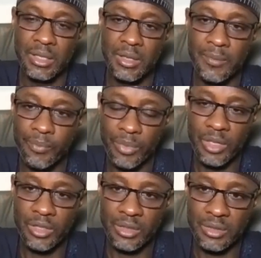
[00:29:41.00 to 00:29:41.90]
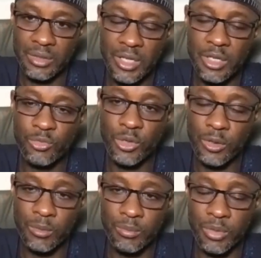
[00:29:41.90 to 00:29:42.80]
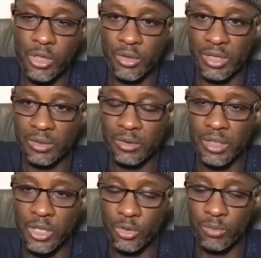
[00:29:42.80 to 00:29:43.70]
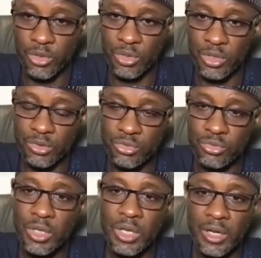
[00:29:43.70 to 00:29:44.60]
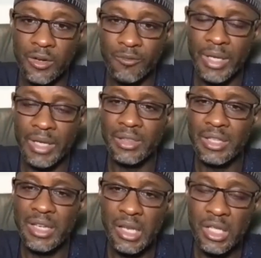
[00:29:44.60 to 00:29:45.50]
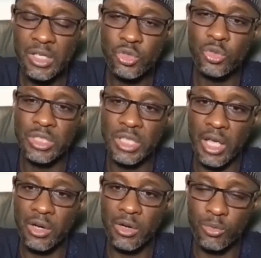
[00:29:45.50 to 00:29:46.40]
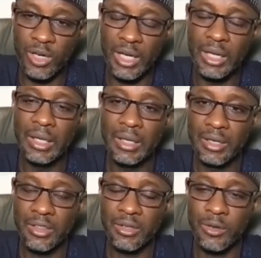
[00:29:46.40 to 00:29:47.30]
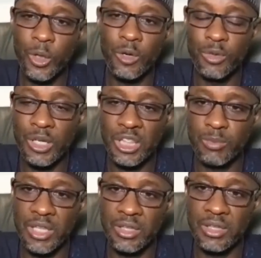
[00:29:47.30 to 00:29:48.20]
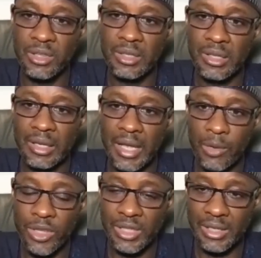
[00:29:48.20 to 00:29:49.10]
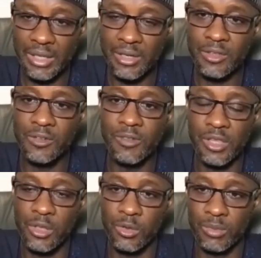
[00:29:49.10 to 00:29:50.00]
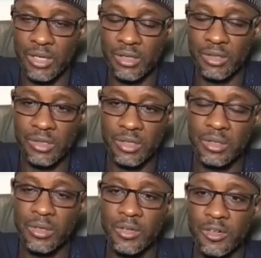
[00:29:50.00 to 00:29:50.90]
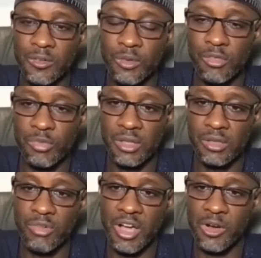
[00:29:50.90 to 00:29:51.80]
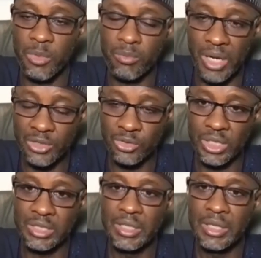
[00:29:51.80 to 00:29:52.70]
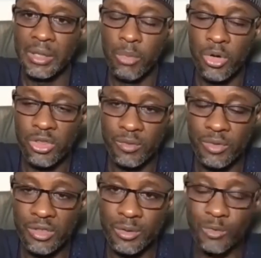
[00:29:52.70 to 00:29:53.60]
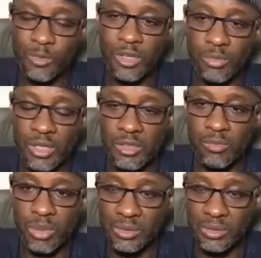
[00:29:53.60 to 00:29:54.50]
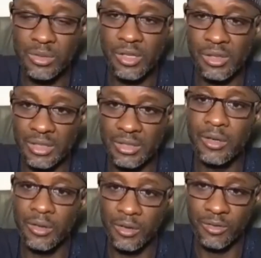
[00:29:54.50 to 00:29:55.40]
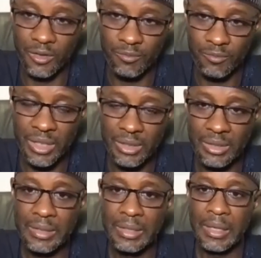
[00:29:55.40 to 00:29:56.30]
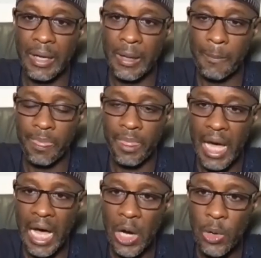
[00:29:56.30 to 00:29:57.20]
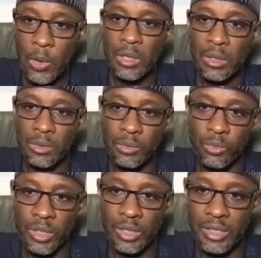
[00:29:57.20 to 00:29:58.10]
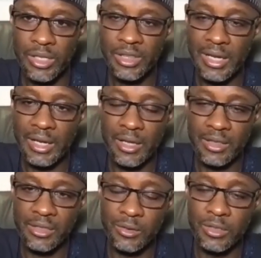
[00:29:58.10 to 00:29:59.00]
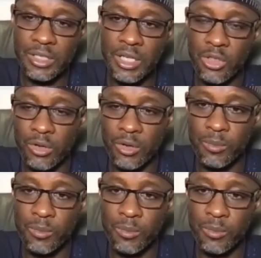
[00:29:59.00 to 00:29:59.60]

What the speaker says: in this need for cooperation and coordination between the two governments, is the need to take over these ungoverned spaces that we started this conversation by discussing ungoverned spaces. We are coming back to it. Most of these ungoverned spaces belong to the state government. How will this enhanced coordination or